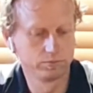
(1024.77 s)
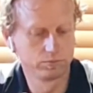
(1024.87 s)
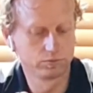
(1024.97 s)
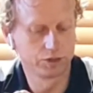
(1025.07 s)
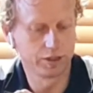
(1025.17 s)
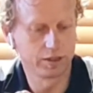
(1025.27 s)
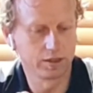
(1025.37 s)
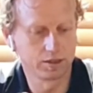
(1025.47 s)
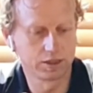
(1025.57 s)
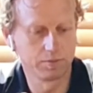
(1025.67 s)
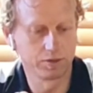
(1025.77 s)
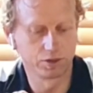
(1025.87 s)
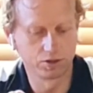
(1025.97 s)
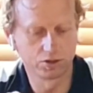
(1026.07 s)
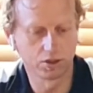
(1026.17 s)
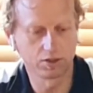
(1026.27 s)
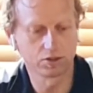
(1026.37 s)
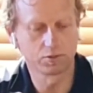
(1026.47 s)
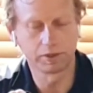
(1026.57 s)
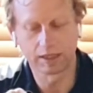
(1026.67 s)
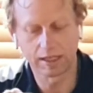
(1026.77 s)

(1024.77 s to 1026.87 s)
So you can accept the two sizes, but you